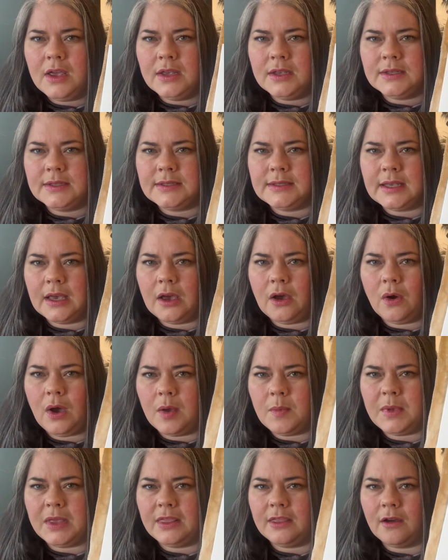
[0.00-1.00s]
So, I
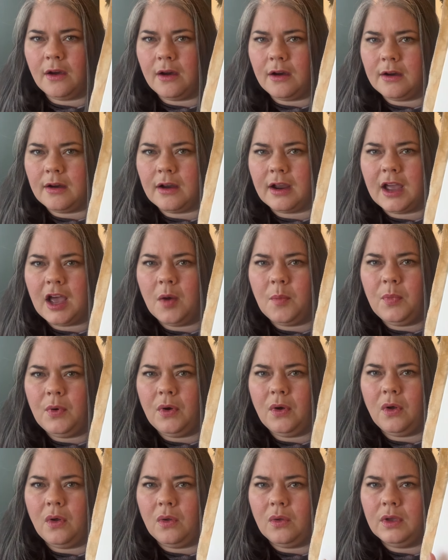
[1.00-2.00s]
mean, there are a
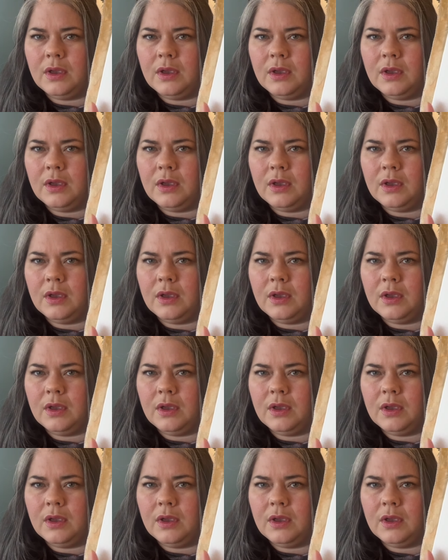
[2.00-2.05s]
couple,